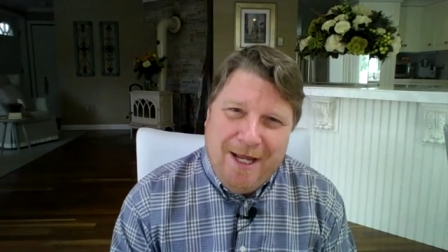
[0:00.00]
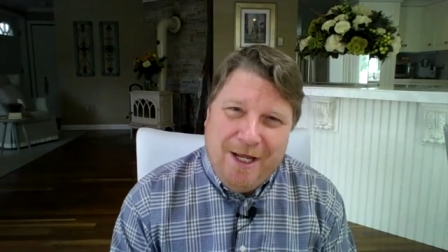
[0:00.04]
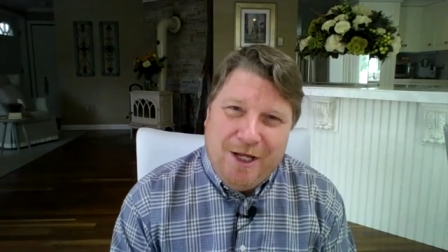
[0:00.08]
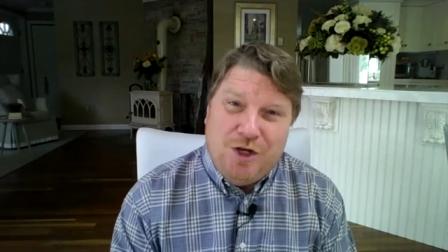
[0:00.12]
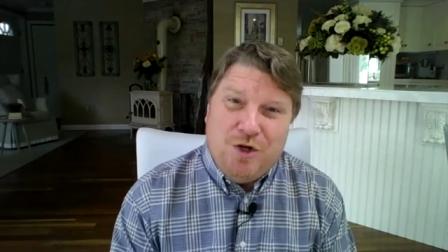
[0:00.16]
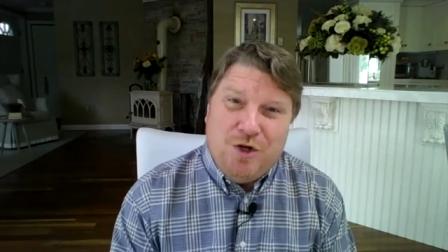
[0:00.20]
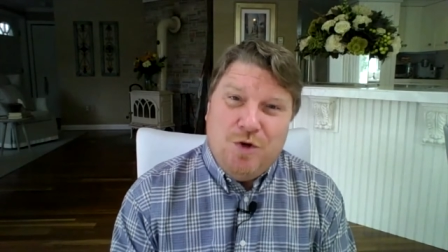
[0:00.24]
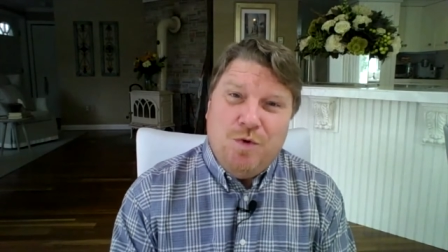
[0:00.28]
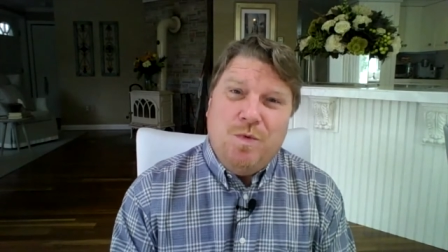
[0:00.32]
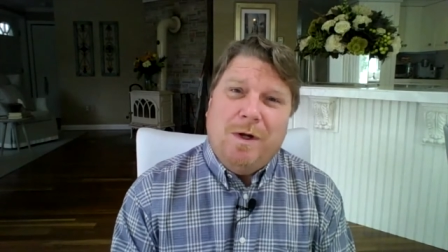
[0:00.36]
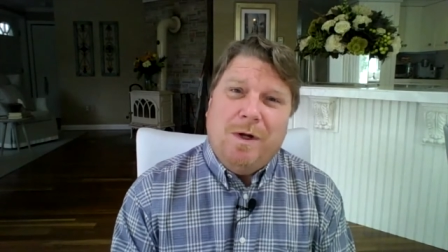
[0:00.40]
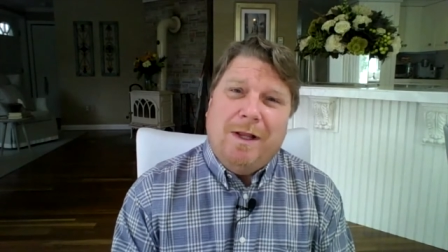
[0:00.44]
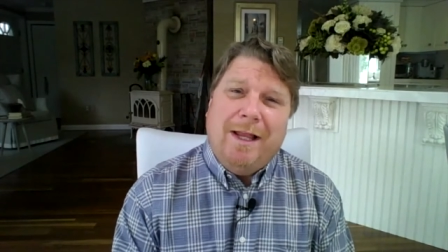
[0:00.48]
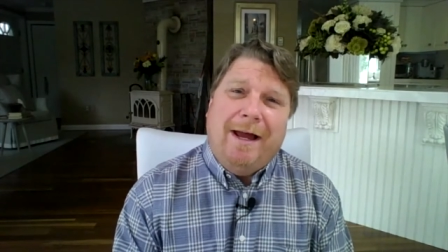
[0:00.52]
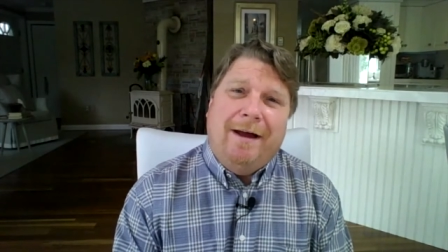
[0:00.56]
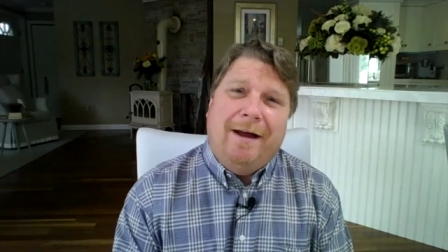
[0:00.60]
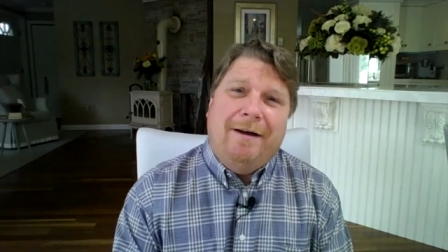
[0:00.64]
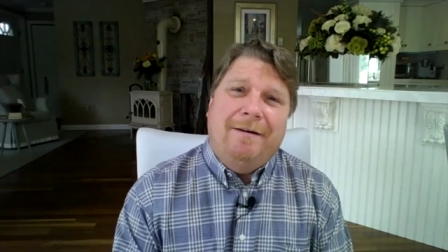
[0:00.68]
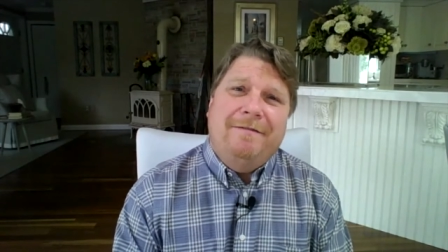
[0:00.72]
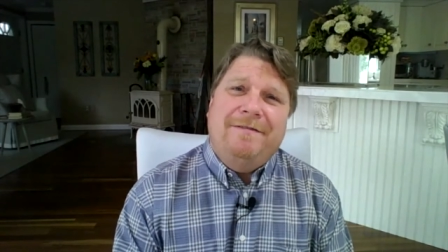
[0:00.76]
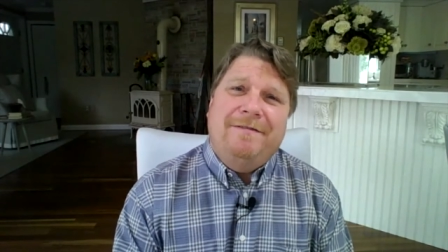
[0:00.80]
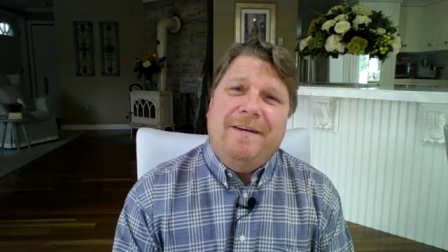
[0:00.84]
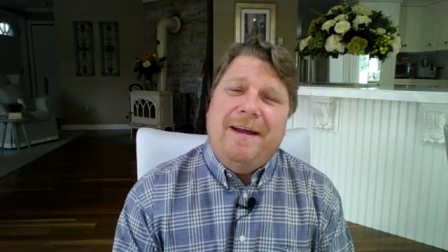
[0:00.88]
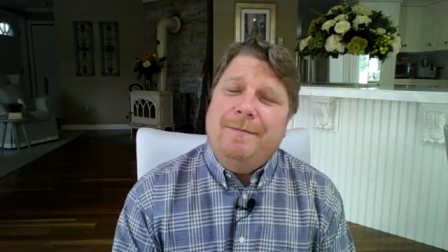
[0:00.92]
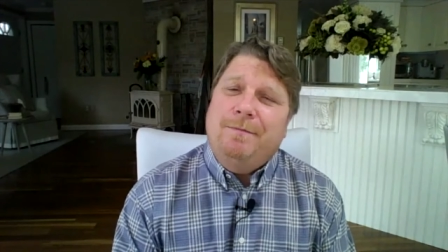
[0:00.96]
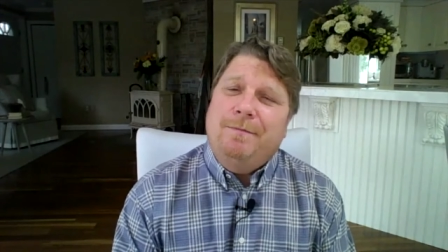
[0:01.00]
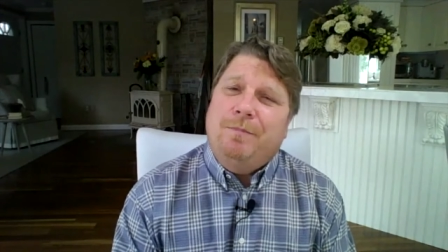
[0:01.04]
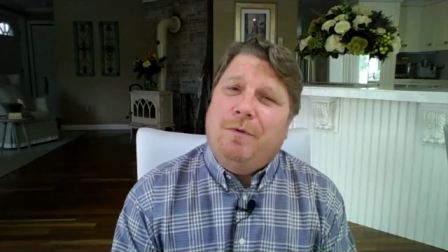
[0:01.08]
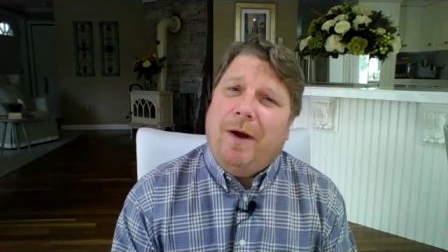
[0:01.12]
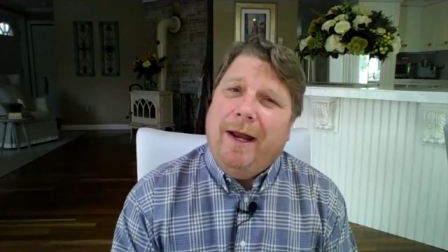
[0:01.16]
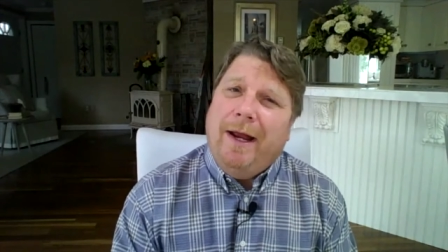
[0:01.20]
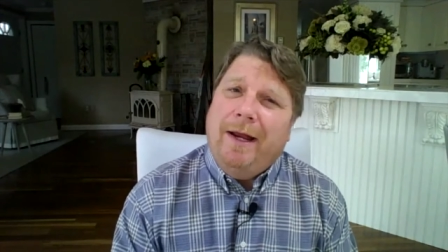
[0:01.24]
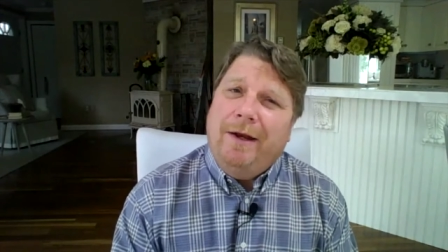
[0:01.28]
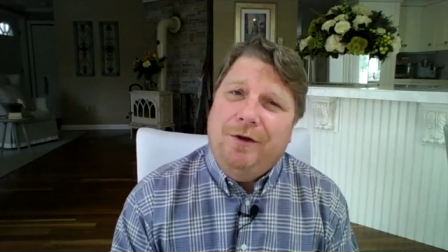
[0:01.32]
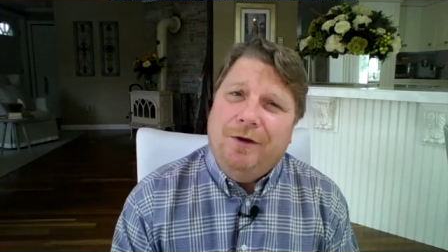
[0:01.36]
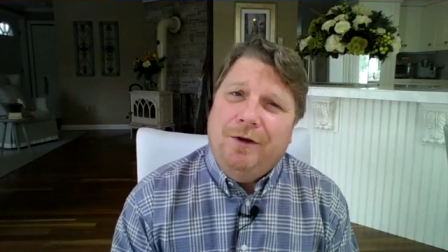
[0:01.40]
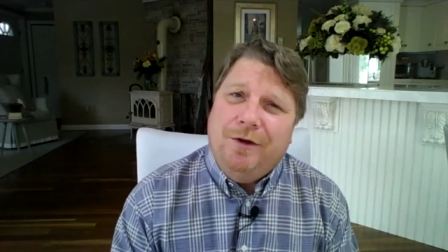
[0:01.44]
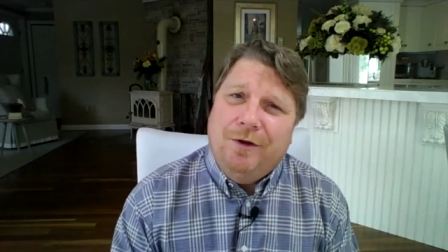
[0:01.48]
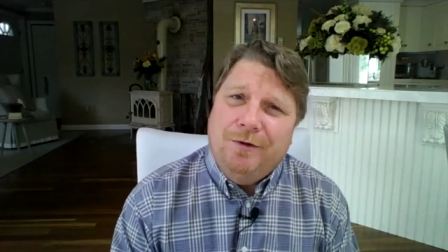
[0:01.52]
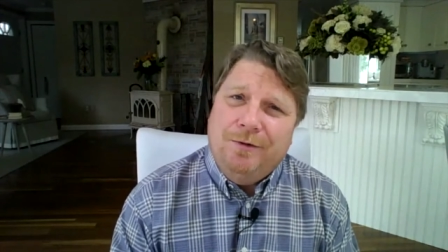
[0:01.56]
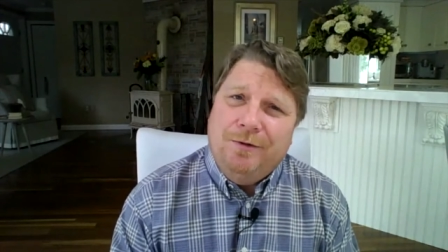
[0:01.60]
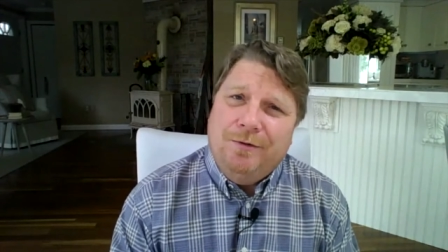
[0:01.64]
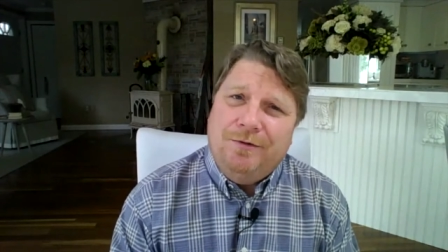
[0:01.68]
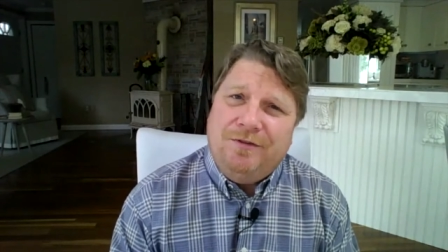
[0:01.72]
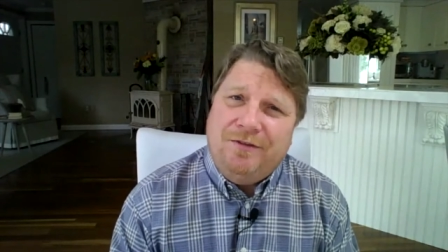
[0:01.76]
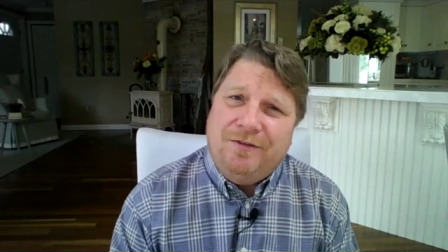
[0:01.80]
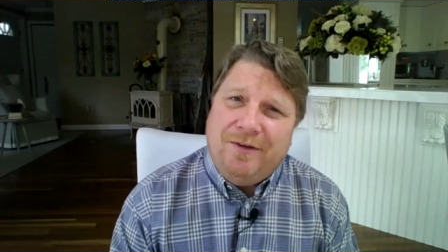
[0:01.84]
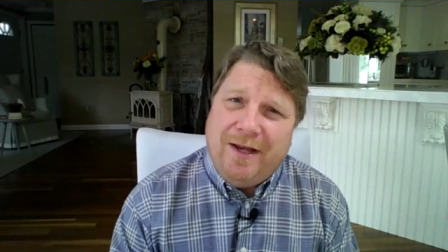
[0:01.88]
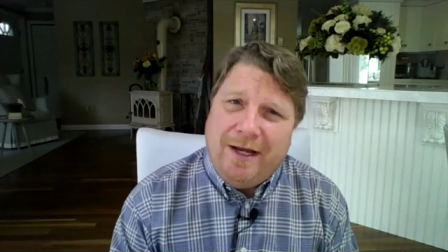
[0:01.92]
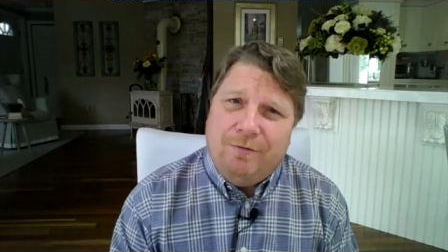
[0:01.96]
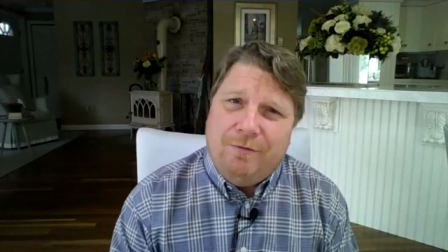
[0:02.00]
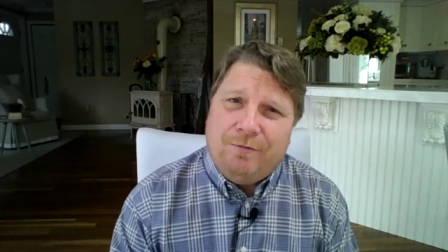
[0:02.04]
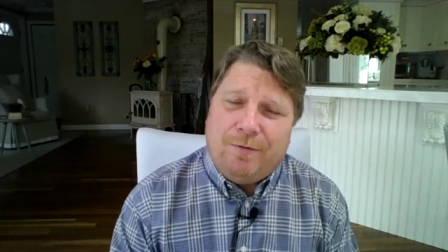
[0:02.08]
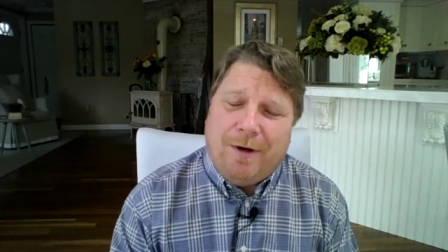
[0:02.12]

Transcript: You will have a brand new state